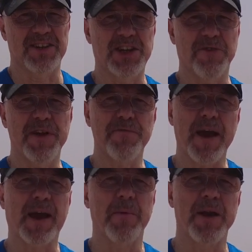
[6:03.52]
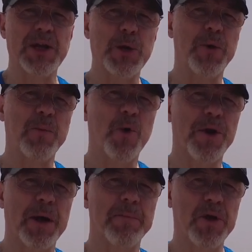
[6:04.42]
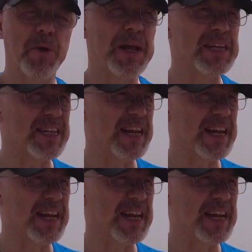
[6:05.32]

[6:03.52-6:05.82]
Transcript: necessarily recommend doing what I'm doing